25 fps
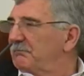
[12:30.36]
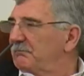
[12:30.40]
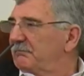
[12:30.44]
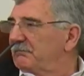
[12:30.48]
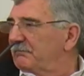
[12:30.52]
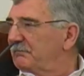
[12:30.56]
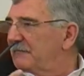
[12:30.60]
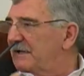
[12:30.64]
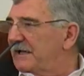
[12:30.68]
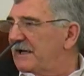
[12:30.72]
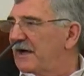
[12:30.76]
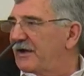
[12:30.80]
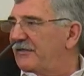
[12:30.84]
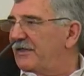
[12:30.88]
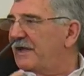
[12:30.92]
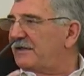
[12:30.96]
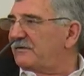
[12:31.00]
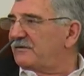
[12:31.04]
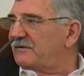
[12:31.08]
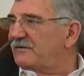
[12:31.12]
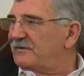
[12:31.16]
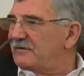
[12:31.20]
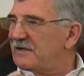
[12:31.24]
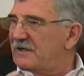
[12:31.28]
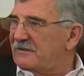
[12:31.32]
Leo,
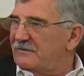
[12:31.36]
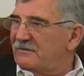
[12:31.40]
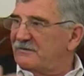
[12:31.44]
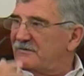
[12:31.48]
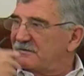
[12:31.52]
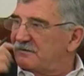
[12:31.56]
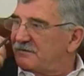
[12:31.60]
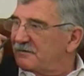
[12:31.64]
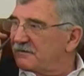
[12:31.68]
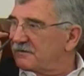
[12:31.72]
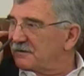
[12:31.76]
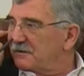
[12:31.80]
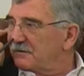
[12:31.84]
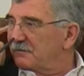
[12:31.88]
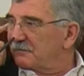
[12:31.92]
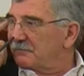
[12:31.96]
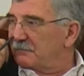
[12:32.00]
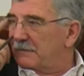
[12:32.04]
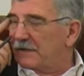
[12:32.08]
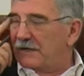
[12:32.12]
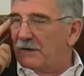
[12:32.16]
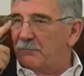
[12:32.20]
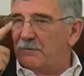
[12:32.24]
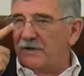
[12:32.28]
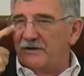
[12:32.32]
that's
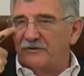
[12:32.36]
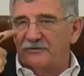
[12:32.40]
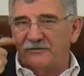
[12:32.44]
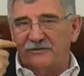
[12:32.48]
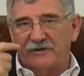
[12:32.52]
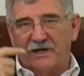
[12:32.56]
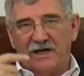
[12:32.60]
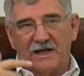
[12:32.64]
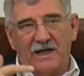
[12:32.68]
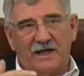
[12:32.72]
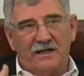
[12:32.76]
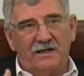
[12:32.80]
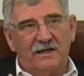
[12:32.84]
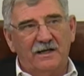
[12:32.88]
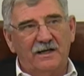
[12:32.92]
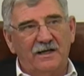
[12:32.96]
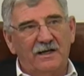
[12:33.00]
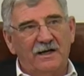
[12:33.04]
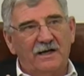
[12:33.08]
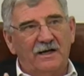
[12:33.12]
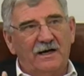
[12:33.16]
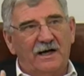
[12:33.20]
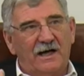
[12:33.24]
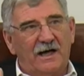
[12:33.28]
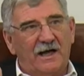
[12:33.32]
what I want to say.
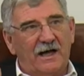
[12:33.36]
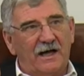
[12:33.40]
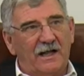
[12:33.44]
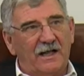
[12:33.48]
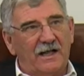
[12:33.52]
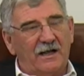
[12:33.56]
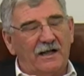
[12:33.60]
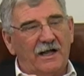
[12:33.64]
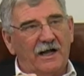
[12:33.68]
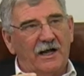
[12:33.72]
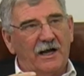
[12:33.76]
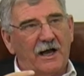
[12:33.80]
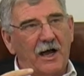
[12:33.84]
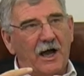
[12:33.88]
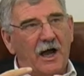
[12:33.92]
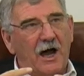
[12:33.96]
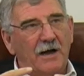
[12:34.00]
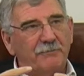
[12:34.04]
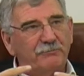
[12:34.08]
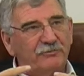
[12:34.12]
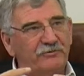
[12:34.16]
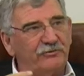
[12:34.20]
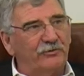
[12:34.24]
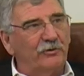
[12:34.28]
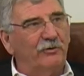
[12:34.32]
I'm
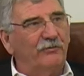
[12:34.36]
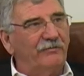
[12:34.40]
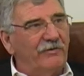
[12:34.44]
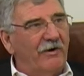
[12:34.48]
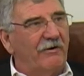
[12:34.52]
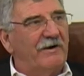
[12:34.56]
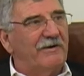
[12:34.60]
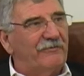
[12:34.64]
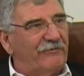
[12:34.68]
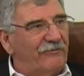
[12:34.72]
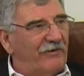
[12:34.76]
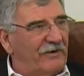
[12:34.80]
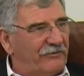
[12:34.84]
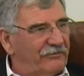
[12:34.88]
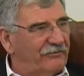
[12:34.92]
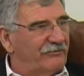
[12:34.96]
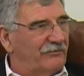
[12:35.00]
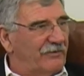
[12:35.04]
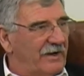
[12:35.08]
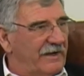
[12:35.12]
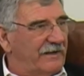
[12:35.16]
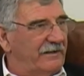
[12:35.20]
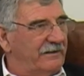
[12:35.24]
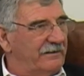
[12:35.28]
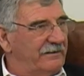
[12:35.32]
still very
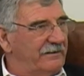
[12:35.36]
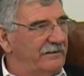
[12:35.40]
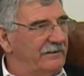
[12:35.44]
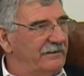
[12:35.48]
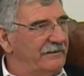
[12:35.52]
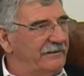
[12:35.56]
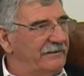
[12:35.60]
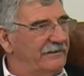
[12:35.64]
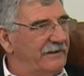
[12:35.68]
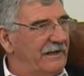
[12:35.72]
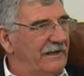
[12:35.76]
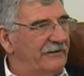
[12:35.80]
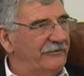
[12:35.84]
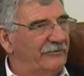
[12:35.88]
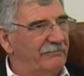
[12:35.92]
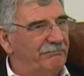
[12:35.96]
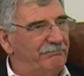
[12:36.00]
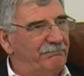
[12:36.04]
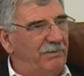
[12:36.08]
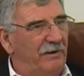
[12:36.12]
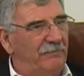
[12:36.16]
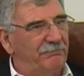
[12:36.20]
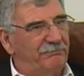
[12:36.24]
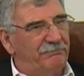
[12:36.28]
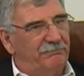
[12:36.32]
frustrated as a
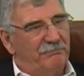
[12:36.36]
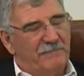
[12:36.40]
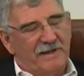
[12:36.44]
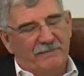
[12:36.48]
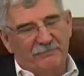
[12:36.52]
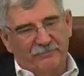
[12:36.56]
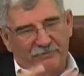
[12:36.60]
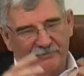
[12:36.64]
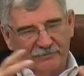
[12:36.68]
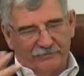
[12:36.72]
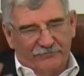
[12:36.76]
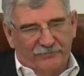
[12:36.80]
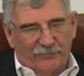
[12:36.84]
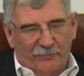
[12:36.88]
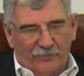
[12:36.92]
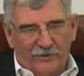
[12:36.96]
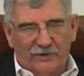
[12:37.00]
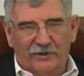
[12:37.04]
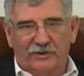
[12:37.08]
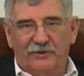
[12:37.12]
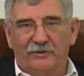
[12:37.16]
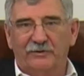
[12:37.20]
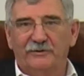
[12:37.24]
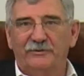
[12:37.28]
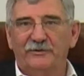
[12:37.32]
member of the
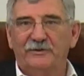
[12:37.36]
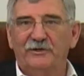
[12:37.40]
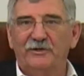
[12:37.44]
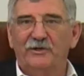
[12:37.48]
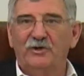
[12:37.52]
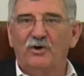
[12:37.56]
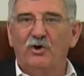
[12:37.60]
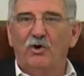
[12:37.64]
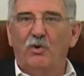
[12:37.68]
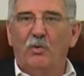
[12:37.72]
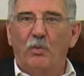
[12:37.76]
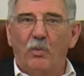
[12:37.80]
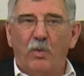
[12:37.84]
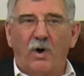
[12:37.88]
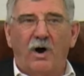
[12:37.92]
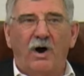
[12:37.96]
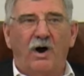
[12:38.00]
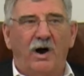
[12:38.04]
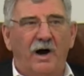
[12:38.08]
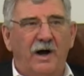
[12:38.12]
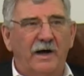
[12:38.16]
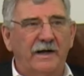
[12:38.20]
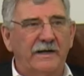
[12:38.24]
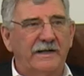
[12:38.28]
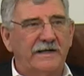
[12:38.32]
world
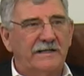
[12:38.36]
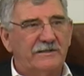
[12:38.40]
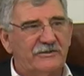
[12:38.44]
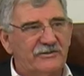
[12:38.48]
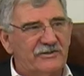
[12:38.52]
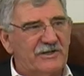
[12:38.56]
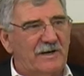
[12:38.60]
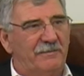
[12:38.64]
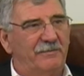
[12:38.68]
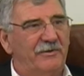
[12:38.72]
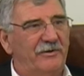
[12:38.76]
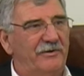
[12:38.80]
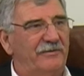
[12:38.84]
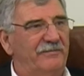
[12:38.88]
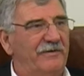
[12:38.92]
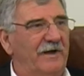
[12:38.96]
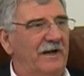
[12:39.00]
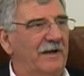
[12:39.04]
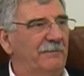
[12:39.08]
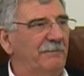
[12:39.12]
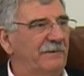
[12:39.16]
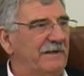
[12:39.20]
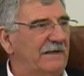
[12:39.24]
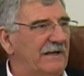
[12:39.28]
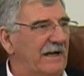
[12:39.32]
why in some of the
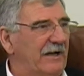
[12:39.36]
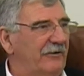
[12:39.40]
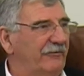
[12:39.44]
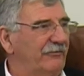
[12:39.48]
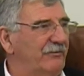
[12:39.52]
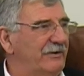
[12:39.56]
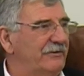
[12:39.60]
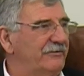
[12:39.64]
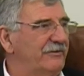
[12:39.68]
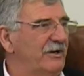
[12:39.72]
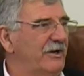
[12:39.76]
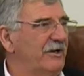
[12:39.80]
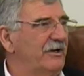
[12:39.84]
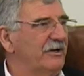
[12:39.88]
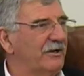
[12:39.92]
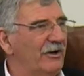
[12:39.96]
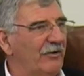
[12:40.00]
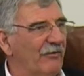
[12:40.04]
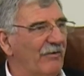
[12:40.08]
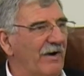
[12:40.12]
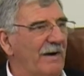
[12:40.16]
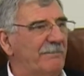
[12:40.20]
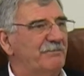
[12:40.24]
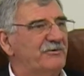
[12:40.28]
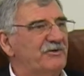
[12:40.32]
developing countries
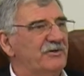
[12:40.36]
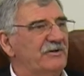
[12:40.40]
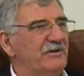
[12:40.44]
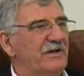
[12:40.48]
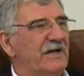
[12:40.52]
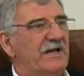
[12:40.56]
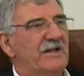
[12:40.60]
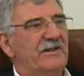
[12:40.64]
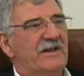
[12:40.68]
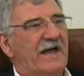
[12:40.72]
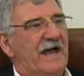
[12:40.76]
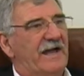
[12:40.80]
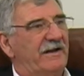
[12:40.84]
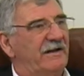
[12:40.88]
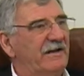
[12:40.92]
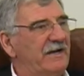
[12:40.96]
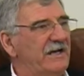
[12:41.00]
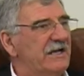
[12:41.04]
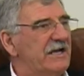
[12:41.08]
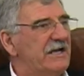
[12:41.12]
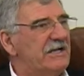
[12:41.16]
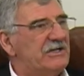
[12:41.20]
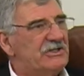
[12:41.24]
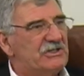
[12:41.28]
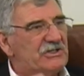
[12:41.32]
corruption in that
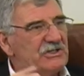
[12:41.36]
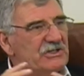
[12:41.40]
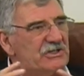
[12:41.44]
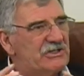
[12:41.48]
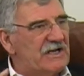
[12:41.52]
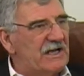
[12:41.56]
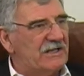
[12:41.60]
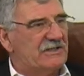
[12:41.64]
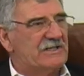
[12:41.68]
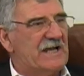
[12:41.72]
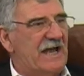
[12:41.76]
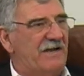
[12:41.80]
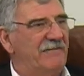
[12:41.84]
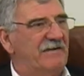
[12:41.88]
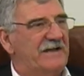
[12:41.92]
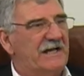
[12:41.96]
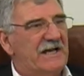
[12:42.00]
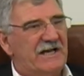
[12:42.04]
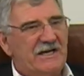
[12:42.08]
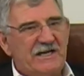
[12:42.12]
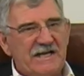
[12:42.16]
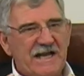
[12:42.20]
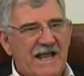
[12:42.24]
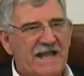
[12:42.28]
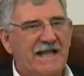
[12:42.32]
is having a
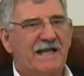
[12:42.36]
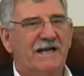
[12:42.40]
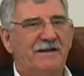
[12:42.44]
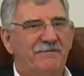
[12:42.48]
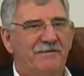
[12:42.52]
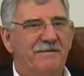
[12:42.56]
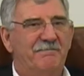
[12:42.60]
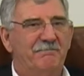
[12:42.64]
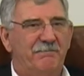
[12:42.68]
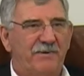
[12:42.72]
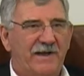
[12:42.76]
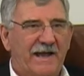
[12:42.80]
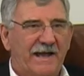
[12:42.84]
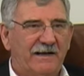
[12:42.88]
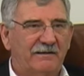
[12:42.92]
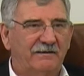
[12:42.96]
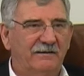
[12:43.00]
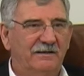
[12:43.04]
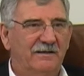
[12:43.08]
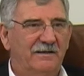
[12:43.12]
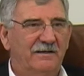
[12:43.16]
negative impact